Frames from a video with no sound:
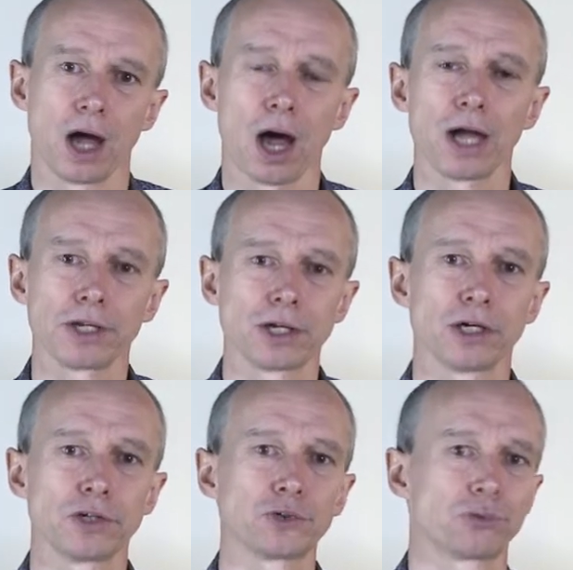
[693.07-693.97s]
I
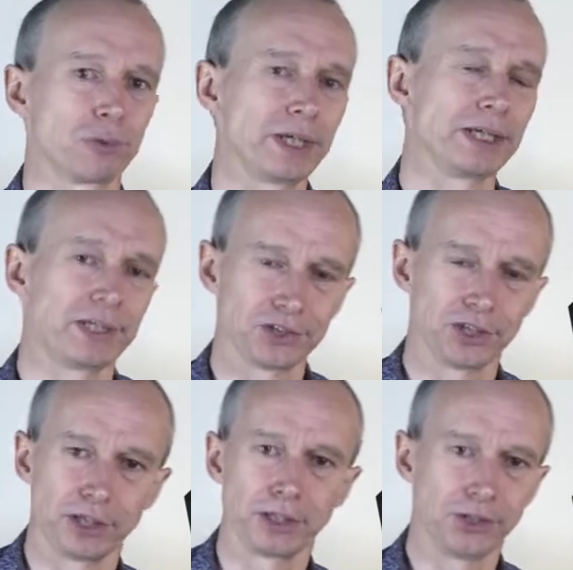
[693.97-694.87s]
can't
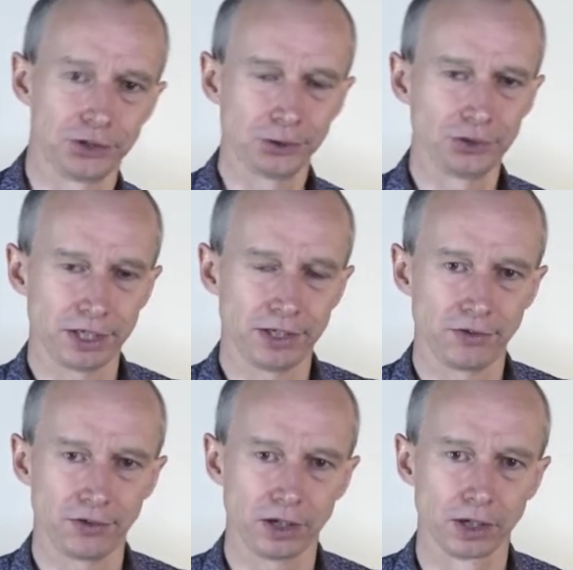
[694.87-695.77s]
realistically shoot
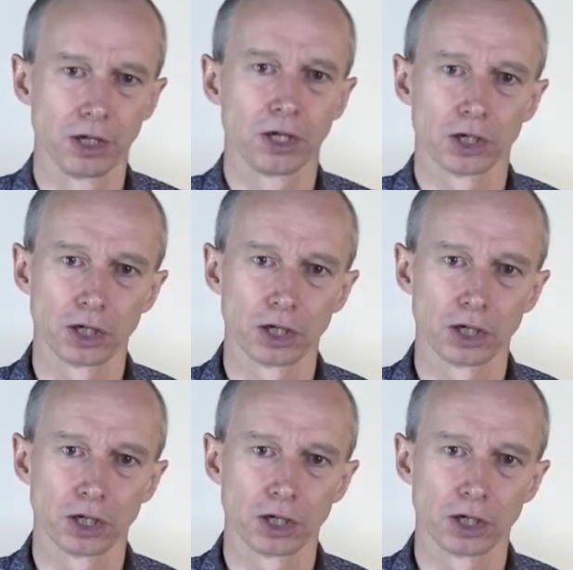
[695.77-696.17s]
anything